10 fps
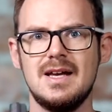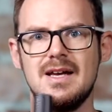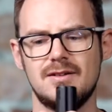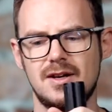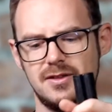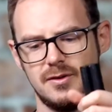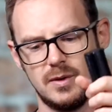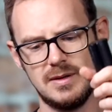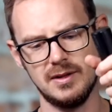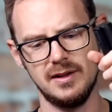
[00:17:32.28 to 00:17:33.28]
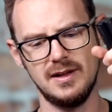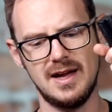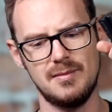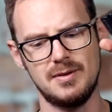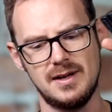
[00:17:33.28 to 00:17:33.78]
than the Weebill
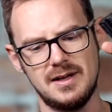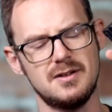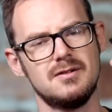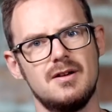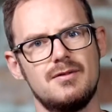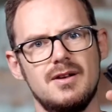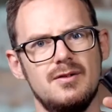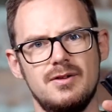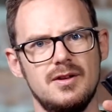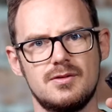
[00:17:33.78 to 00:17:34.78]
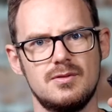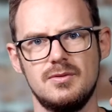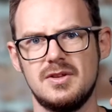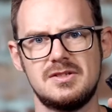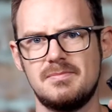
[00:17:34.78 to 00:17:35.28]
Lab. I don't know if that'll follow through
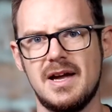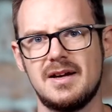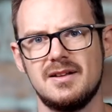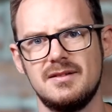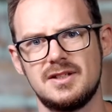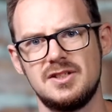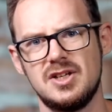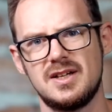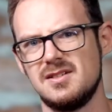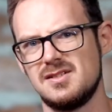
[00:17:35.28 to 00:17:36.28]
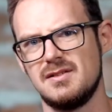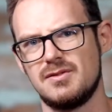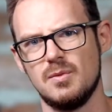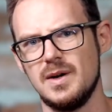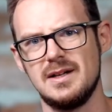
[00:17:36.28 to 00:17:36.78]
with the spec. I'll have to check and see if
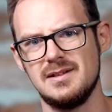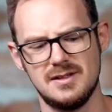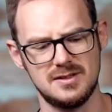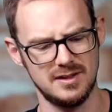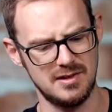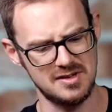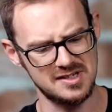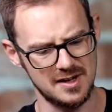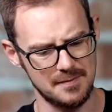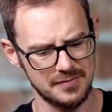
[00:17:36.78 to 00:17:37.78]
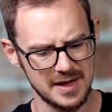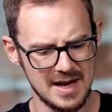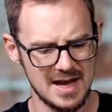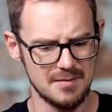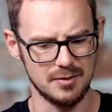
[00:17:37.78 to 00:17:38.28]
the weight is actually the same.
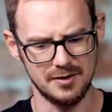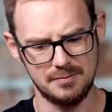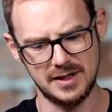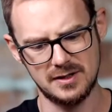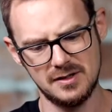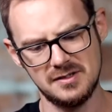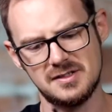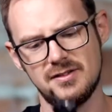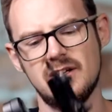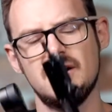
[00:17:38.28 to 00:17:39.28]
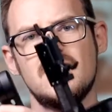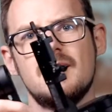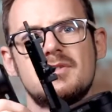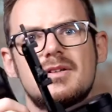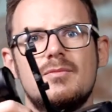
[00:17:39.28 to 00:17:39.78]
But because the
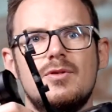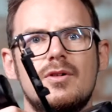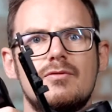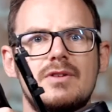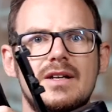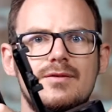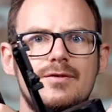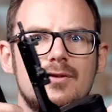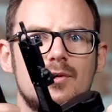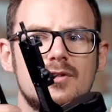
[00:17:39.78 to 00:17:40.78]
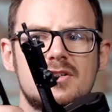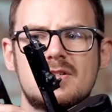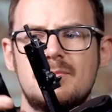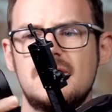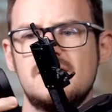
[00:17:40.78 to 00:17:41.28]
arms are more
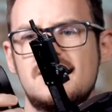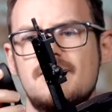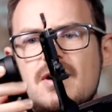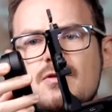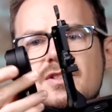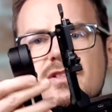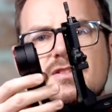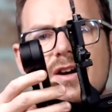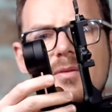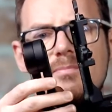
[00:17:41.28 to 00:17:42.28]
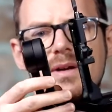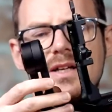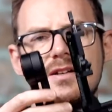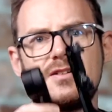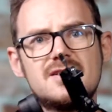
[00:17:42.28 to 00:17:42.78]
reinforced, because the motors are
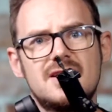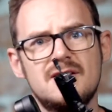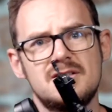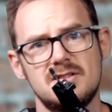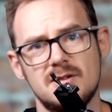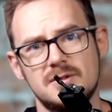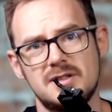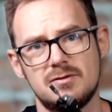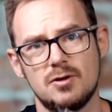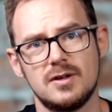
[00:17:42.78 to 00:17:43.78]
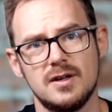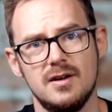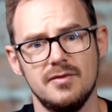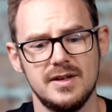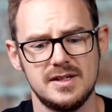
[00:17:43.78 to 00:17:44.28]
bigger, because they are so much stronger
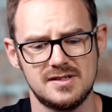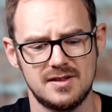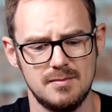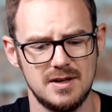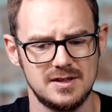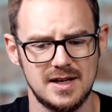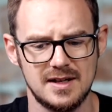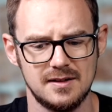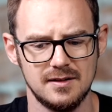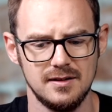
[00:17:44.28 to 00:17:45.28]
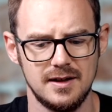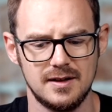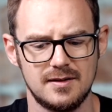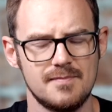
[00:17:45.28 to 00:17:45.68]
on this, they're meant to handle like